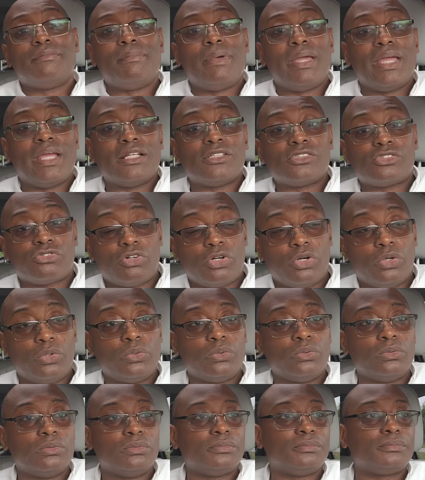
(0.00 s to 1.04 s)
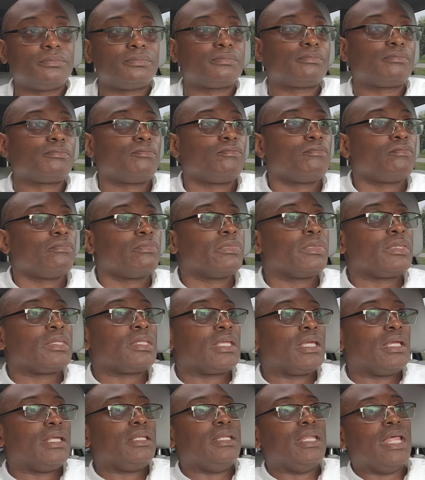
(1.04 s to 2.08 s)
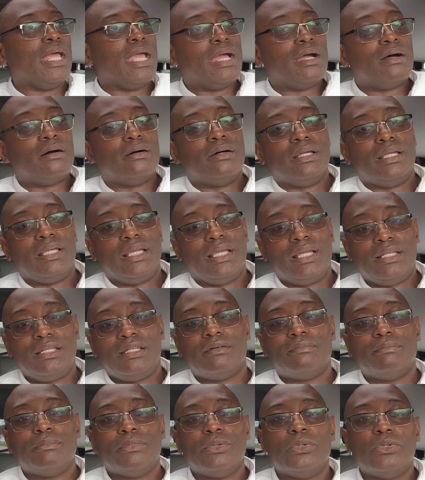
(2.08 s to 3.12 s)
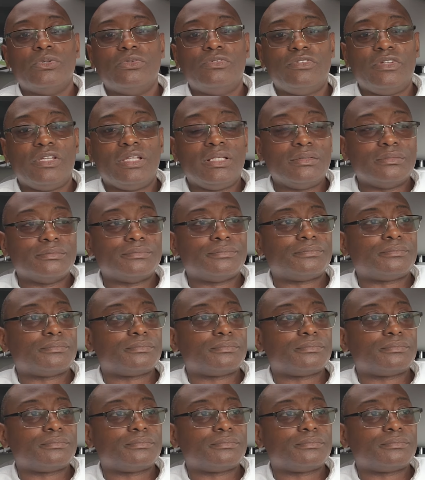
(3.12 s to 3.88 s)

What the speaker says: the man's role. Now, in the movie,